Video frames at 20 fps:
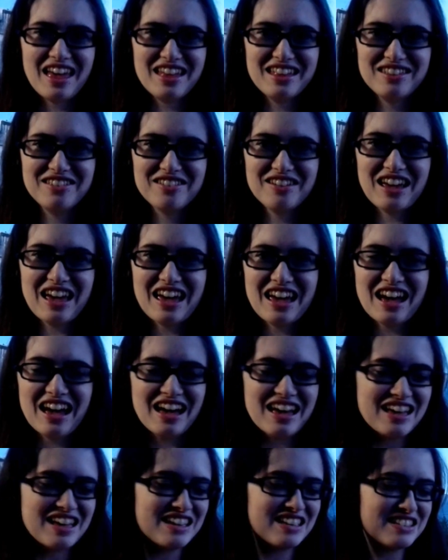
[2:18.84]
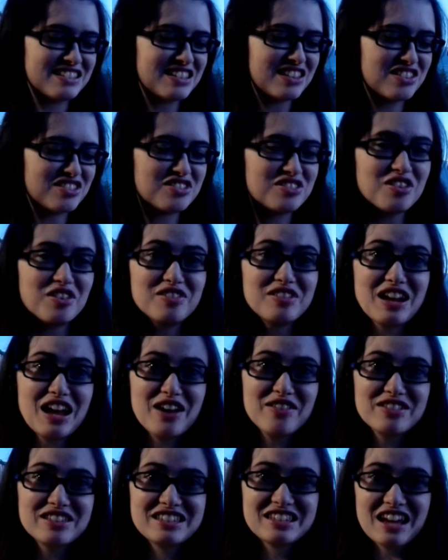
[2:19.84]
And okay guys, so
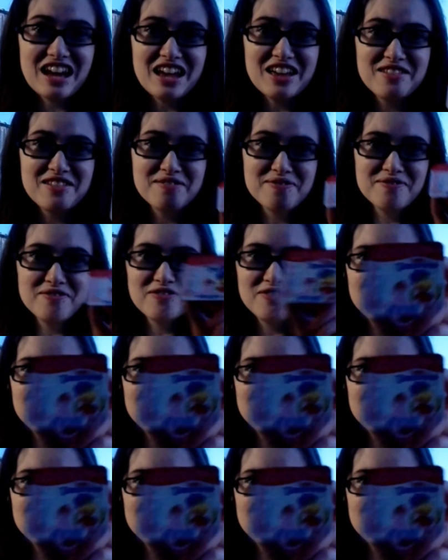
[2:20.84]
now it's time